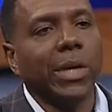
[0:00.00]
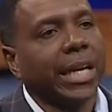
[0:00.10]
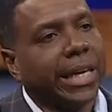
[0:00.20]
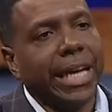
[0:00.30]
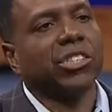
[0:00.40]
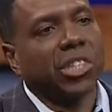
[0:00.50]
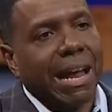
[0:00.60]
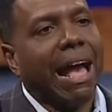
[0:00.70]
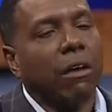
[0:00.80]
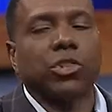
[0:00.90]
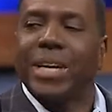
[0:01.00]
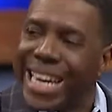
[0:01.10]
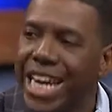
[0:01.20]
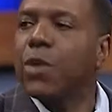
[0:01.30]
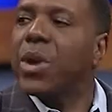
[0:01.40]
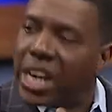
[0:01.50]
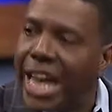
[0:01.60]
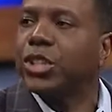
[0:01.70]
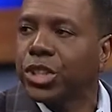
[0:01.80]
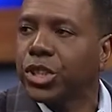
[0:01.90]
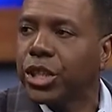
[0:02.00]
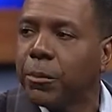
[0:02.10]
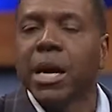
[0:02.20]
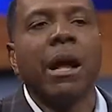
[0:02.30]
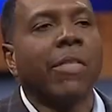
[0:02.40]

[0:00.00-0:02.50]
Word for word: When it gets down to any relationship